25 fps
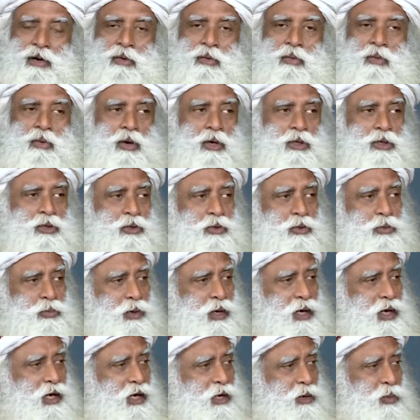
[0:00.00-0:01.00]
What you
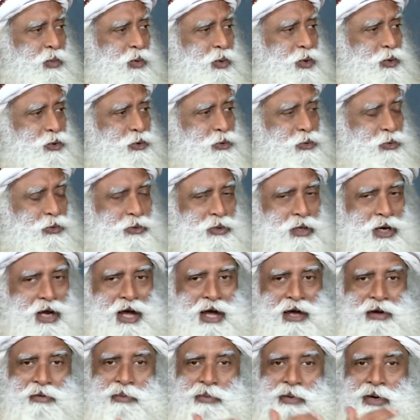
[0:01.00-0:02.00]
wear, what you
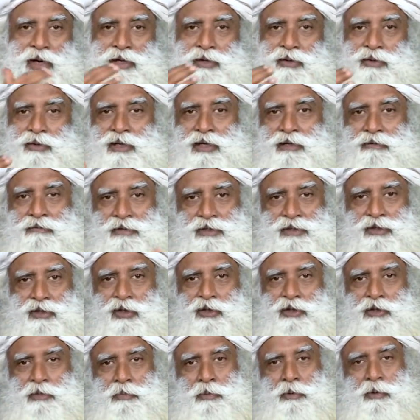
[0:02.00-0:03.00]
drive, where you live is
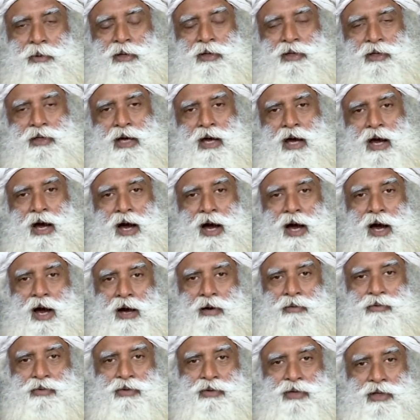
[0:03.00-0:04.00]
not the point.
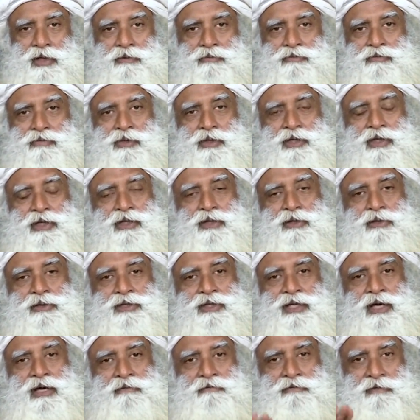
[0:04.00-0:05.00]
How you live within
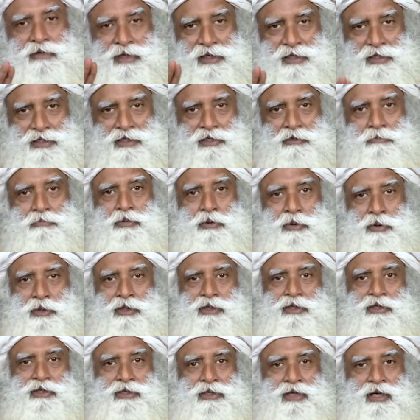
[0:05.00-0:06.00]
yourself is the
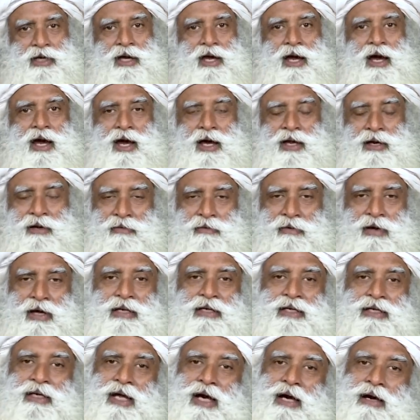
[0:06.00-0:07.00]
point. And
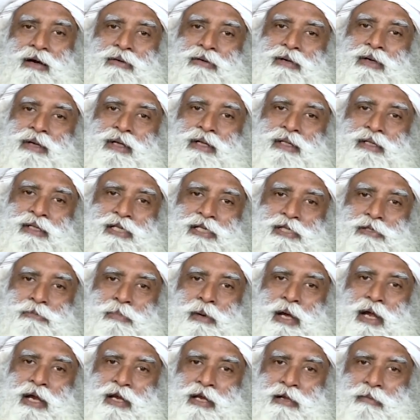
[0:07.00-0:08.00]
right now, this
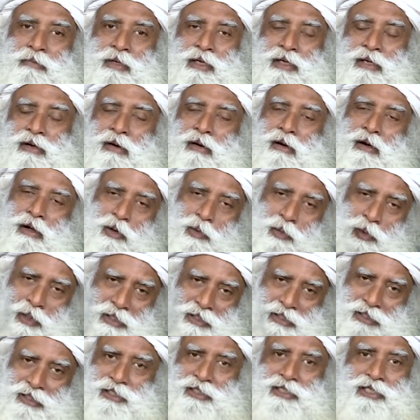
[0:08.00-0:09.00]
pandemic,
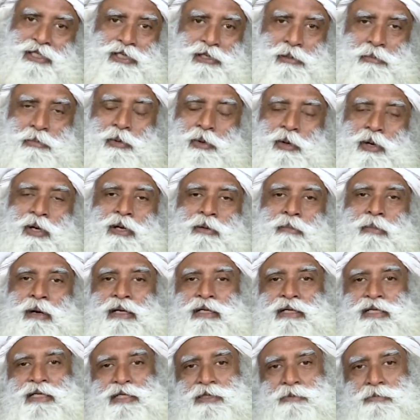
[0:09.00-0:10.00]
always this is the point,
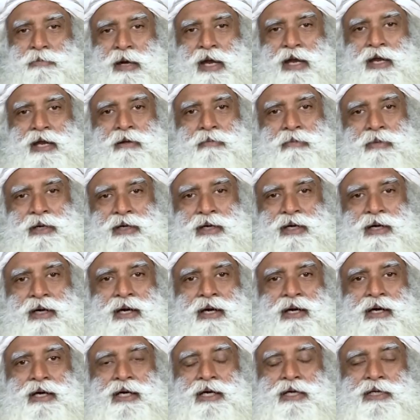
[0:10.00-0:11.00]
but this pandemic
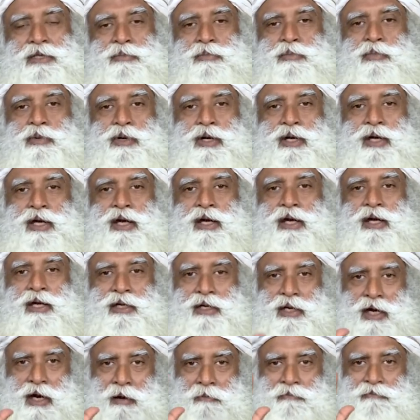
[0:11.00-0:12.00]
is bringing it
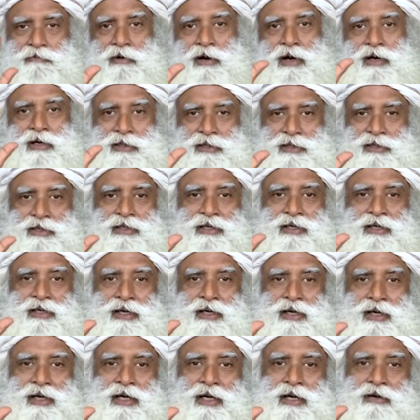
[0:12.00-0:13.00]
up front,
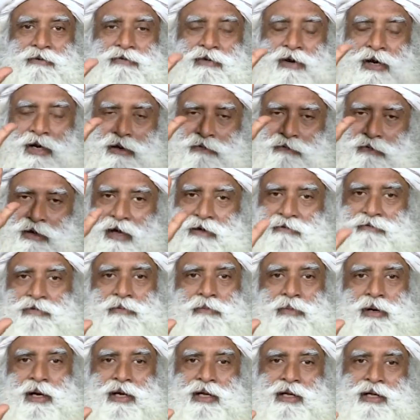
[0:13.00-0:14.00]
in front of
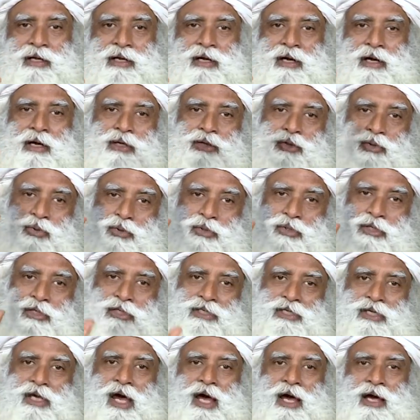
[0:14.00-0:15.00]
everybody, to
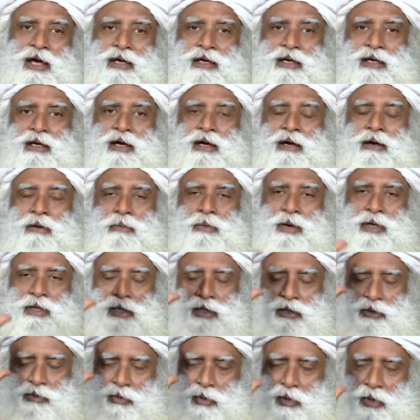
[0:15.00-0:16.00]
decide whether
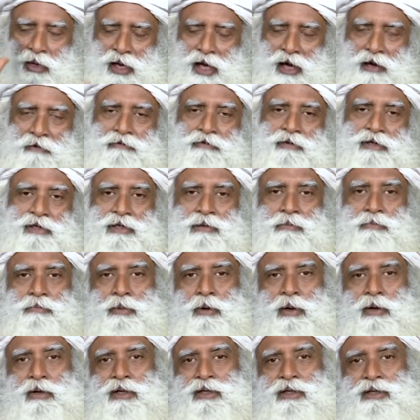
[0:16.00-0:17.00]
your life is
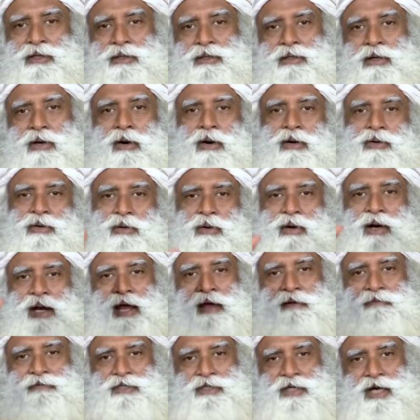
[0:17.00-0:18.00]
important or your
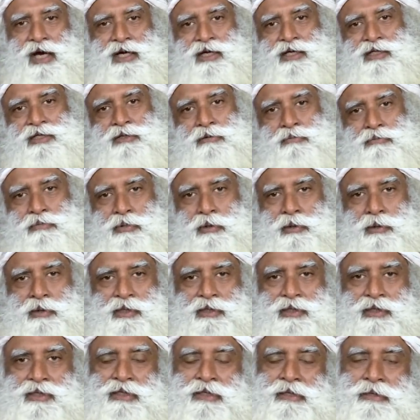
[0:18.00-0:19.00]
lifestyle is
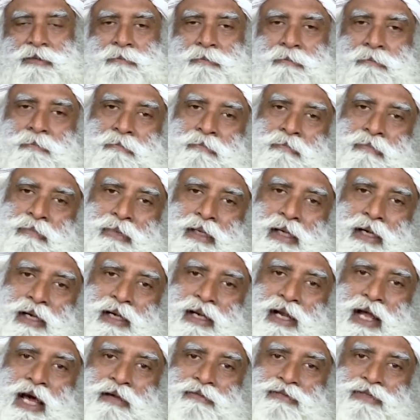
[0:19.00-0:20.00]
important.
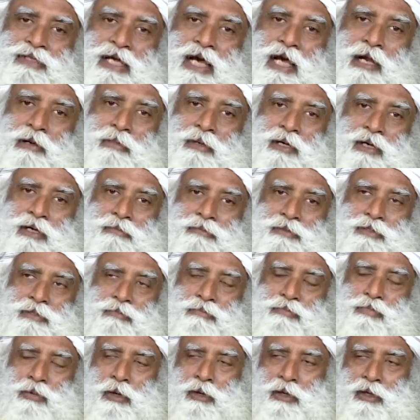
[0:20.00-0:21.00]
Lifestyle becomes
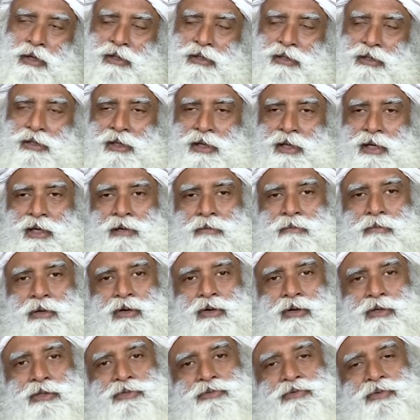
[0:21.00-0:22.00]
important
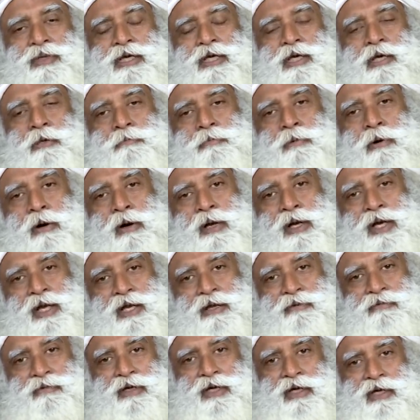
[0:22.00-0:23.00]
because we keep on
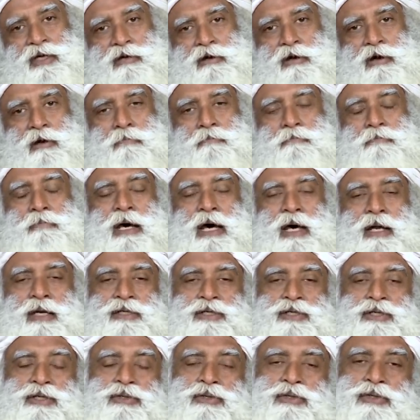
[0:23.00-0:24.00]
living in
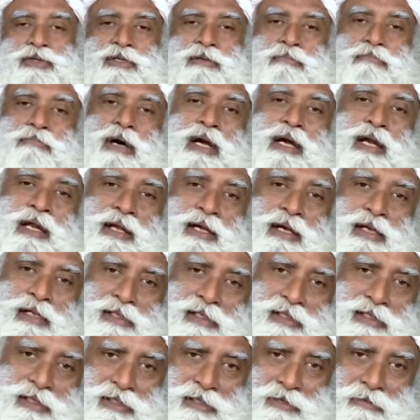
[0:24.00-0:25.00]
comparison to somebody
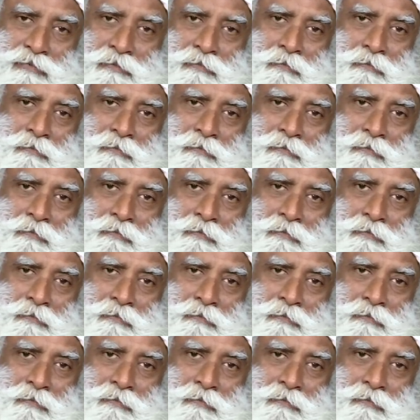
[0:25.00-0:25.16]
else,